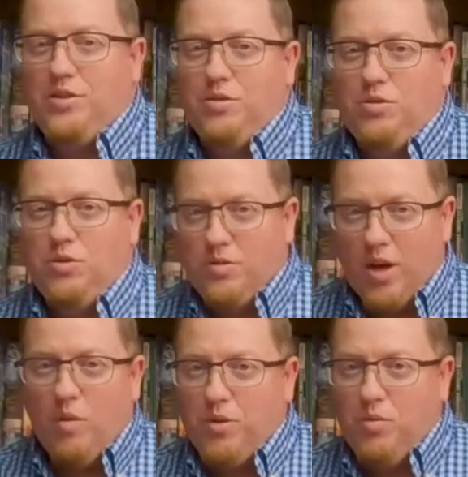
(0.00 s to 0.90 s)
to
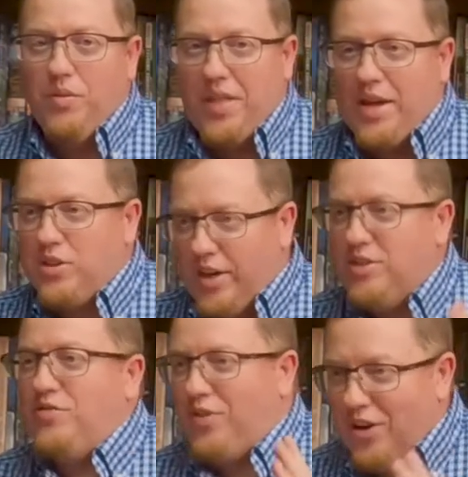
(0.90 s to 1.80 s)
help you with that
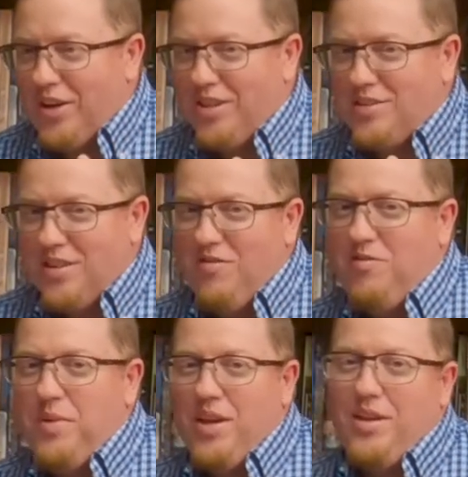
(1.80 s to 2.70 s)
transference
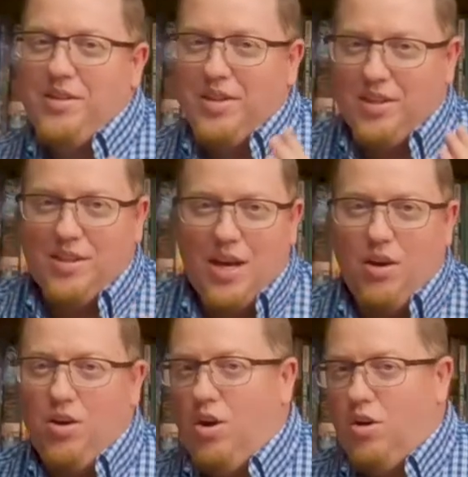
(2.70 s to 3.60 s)
of being addicted to
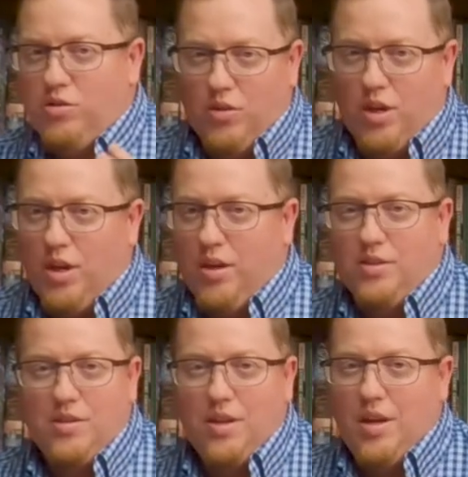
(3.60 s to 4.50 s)
alcohol,
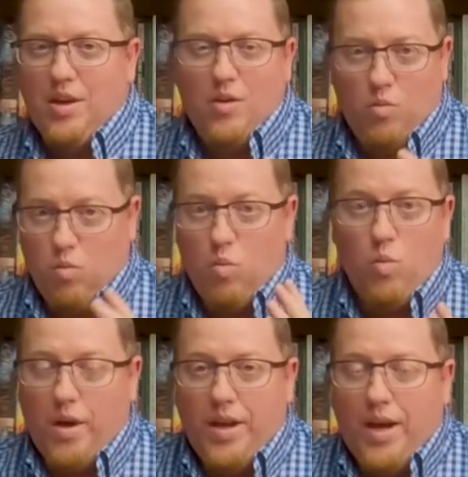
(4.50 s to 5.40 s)
drugs,
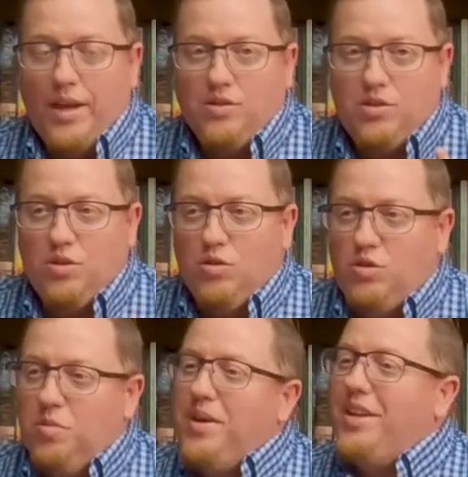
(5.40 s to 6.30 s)
whatnot, to
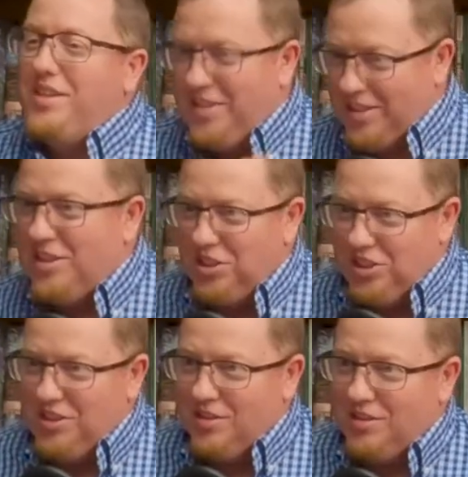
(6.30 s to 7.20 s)
being addicted to Jesus.